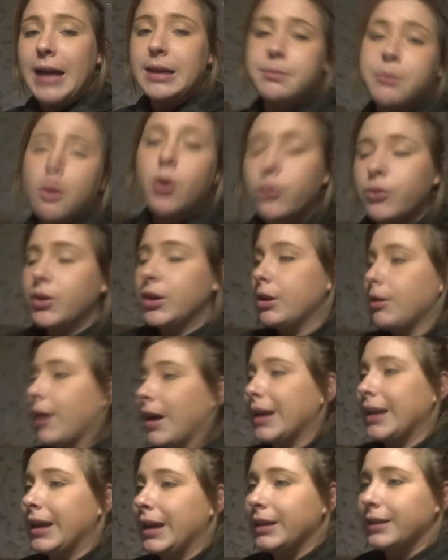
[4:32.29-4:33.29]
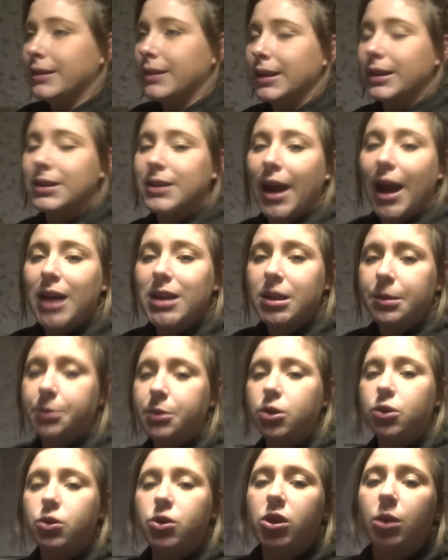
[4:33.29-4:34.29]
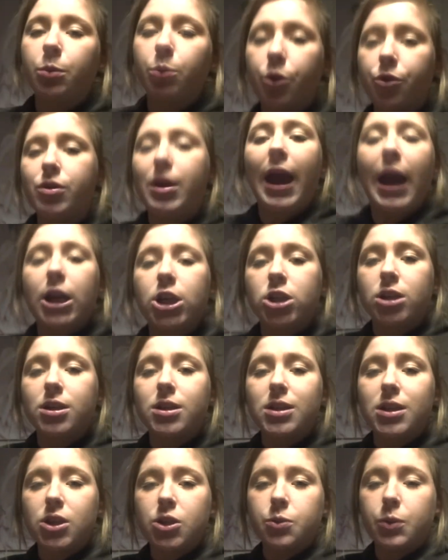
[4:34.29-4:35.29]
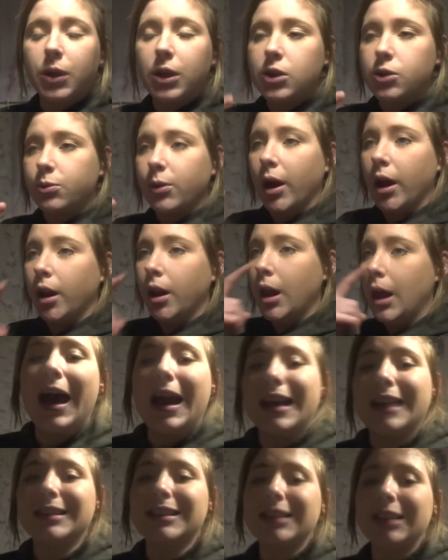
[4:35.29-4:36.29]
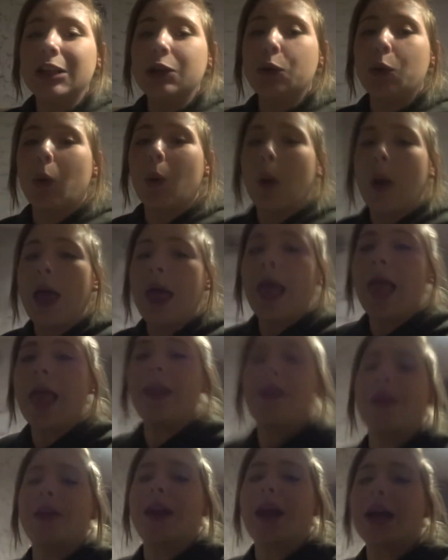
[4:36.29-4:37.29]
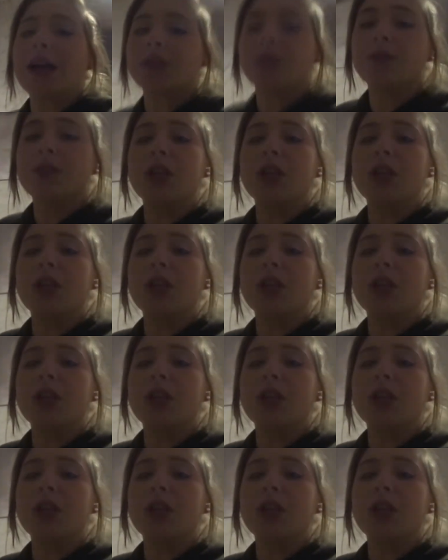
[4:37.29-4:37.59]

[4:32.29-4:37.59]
I need more video ideas, guys. I'm gonna do some more reactions this week as well. And I'll see you all in the next